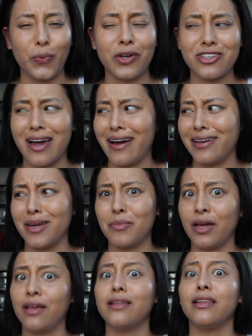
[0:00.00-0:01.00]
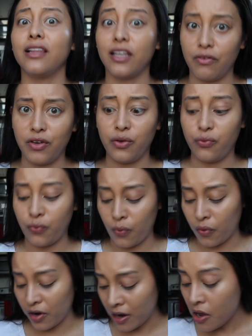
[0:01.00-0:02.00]
which I am living
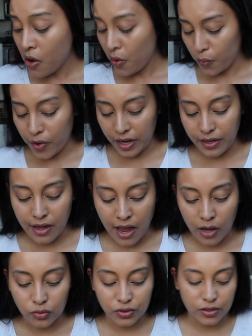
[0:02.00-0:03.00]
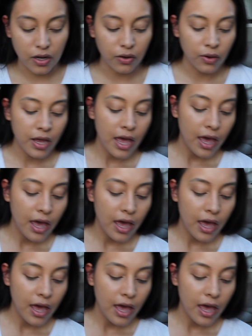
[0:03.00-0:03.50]
for right now. So